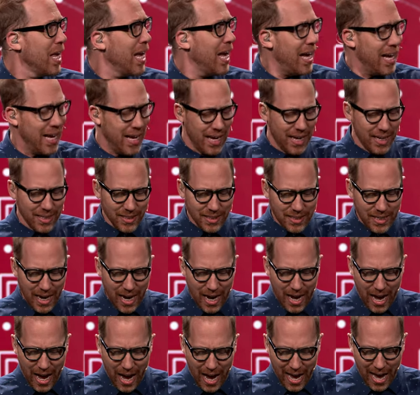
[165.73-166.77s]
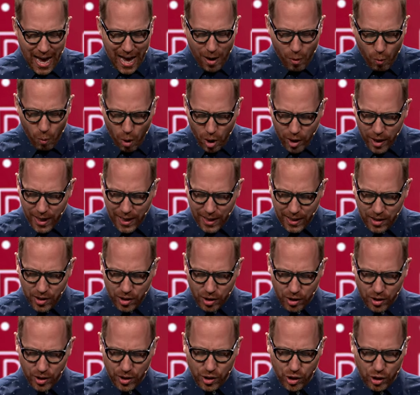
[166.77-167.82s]
And uh, I, I want to
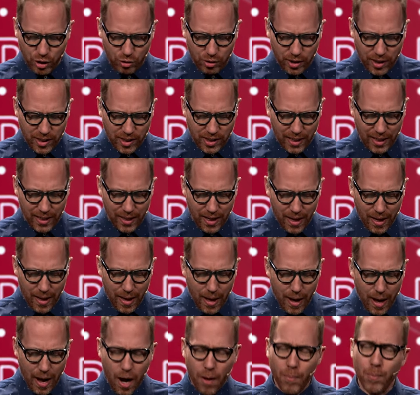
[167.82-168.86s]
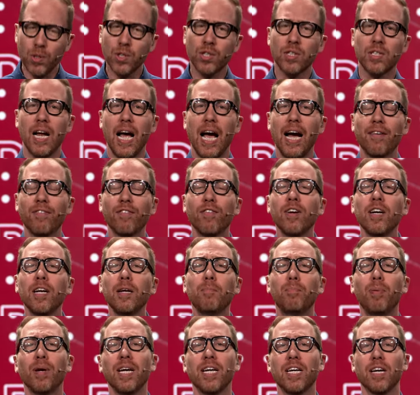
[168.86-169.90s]
encourage you listen, almost every
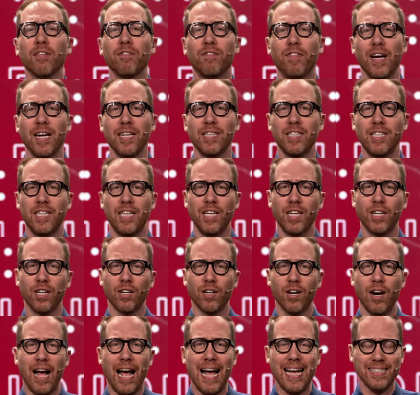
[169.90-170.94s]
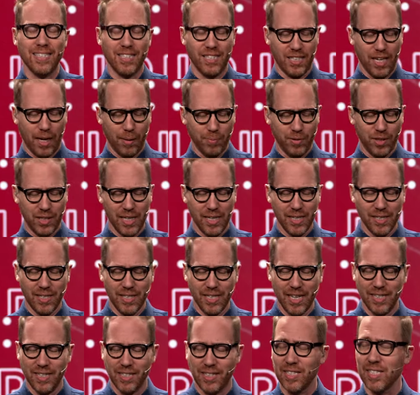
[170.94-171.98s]
big event here at Substance
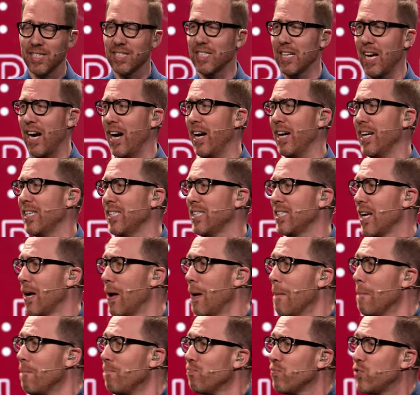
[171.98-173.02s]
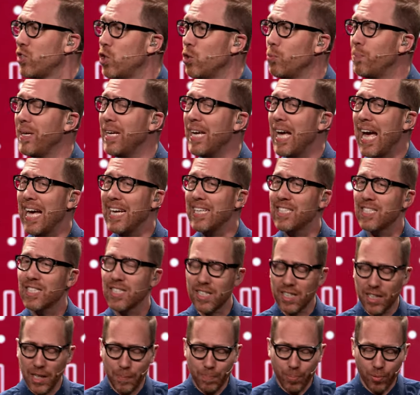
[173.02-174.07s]
is designed to be a
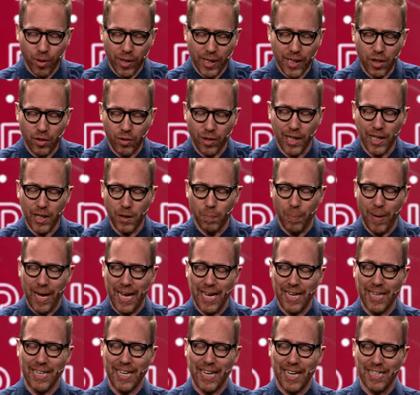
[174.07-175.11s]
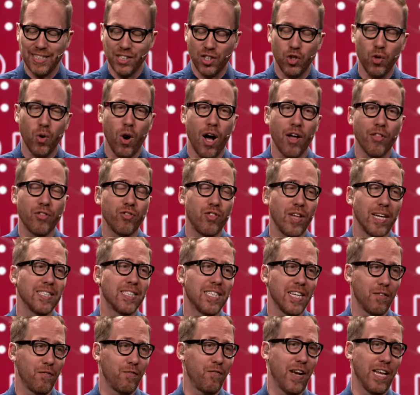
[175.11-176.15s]
slippery creek bank into
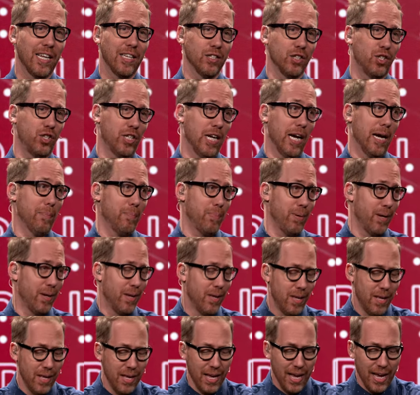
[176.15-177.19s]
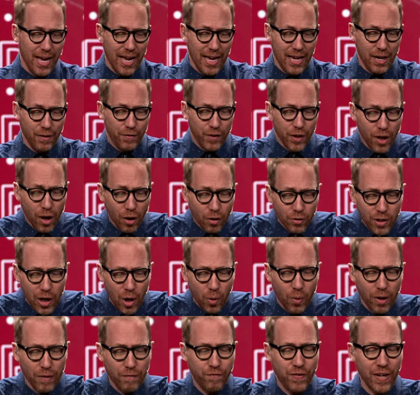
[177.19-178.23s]
authentic fellowship. And if you don't know
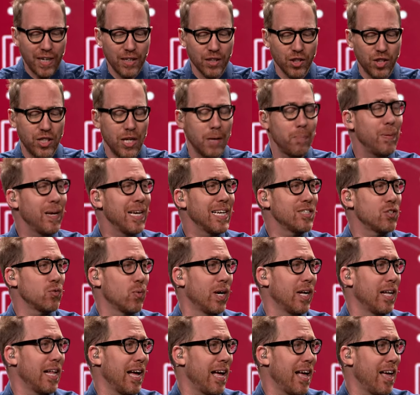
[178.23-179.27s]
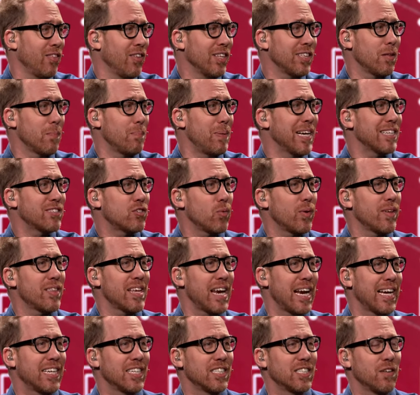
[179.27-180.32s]
what fellowship is, well, I think the best way
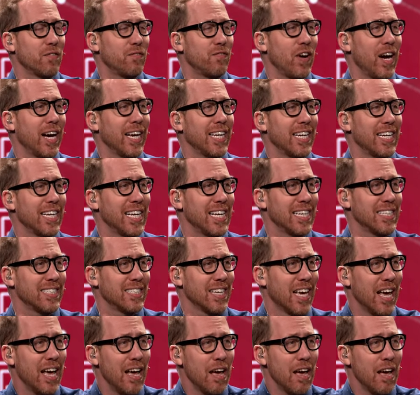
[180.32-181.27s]
that I could define it is